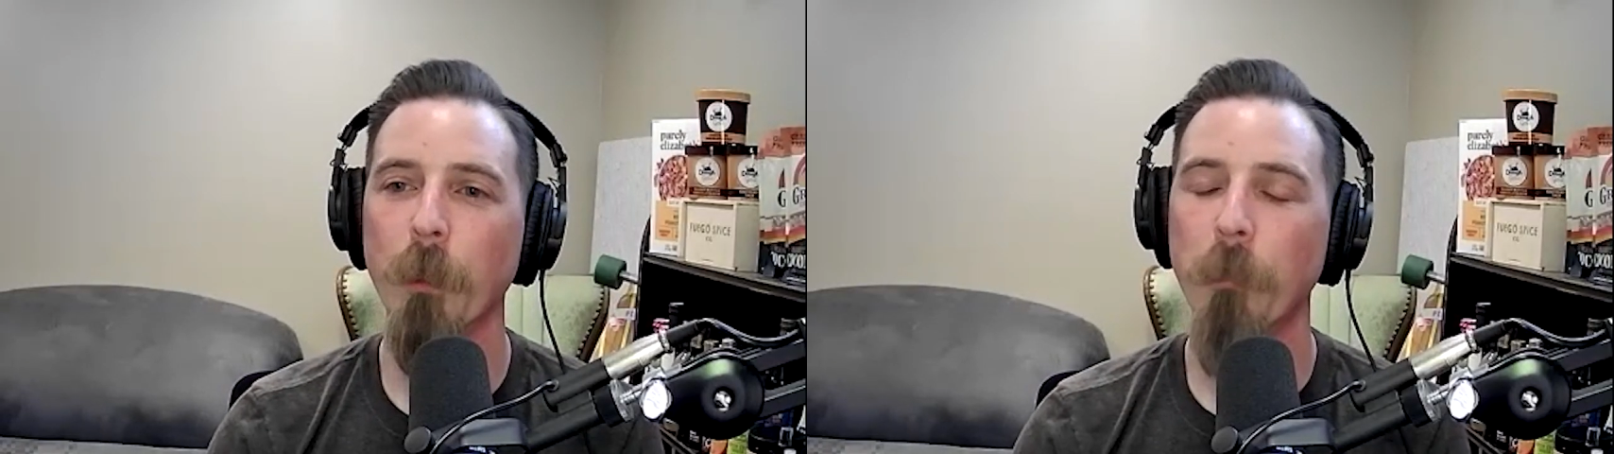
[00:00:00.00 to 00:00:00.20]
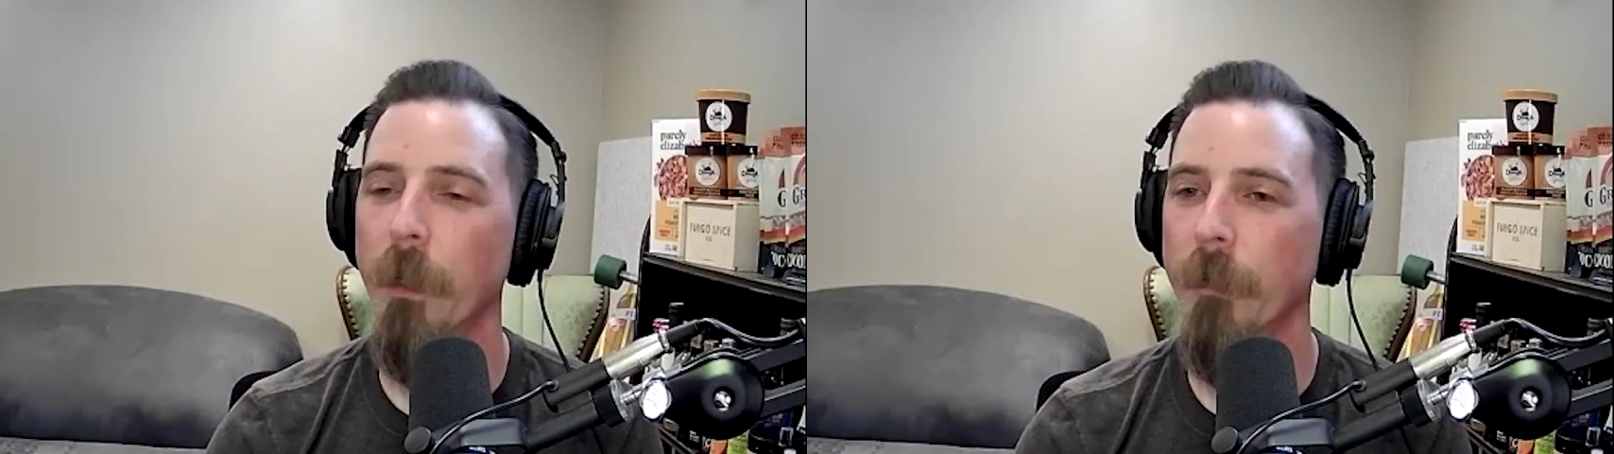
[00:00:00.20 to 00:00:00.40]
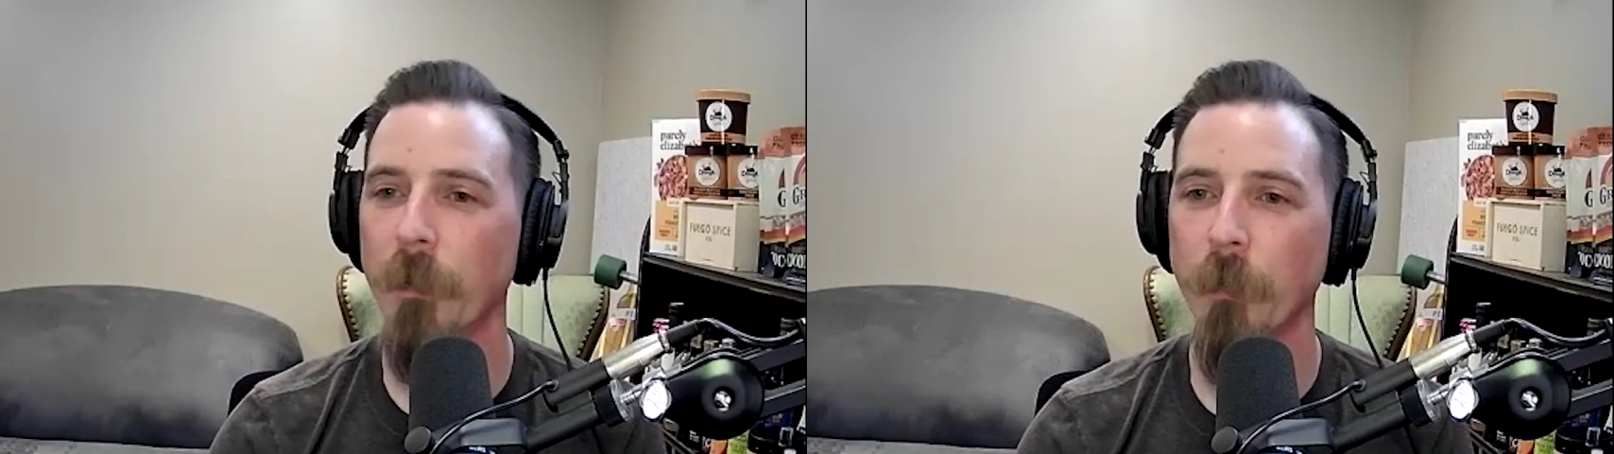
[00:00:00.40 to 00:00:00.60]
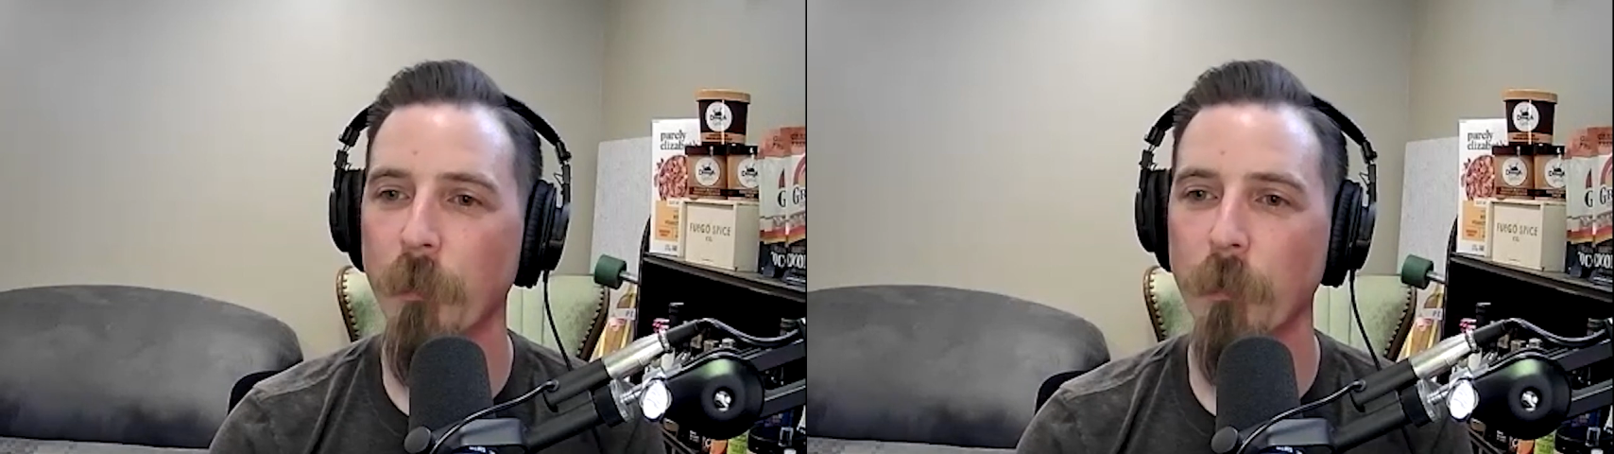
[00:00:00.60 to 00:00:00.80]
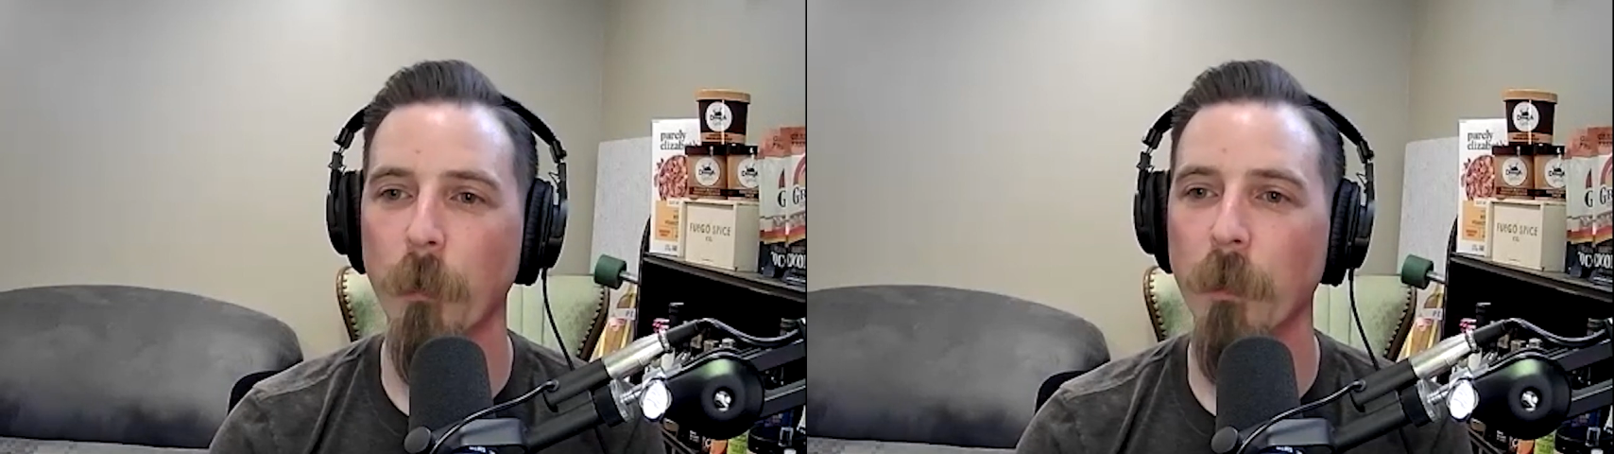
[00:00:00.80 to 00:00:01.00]
the products in your
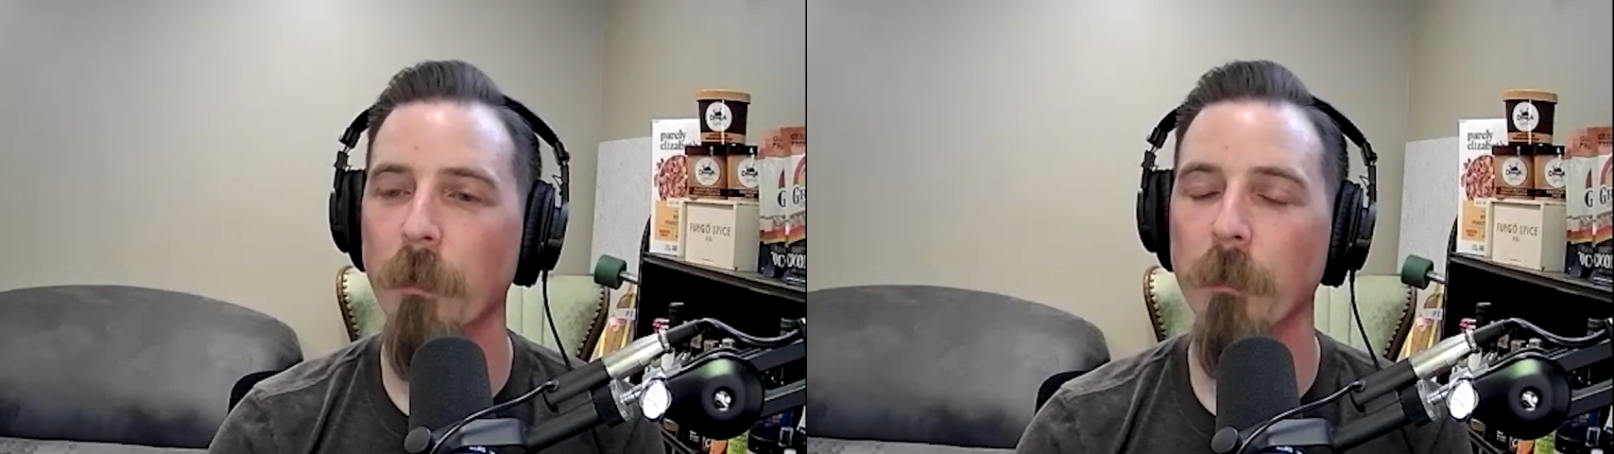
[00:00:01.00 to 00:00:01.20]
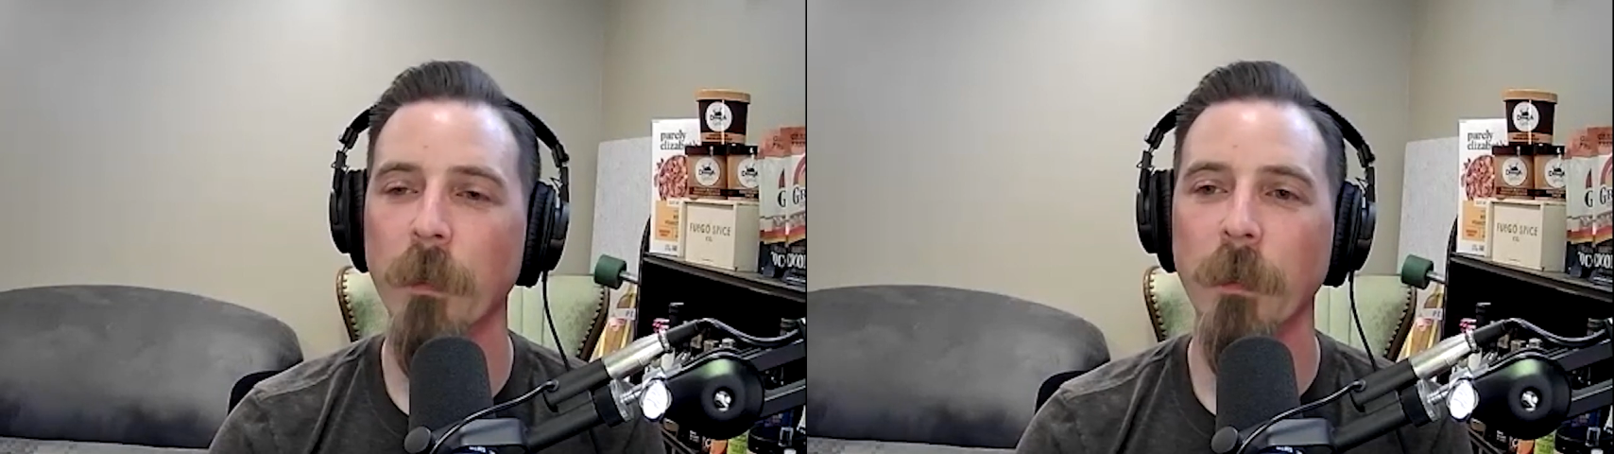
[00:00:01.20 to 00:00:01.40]
store,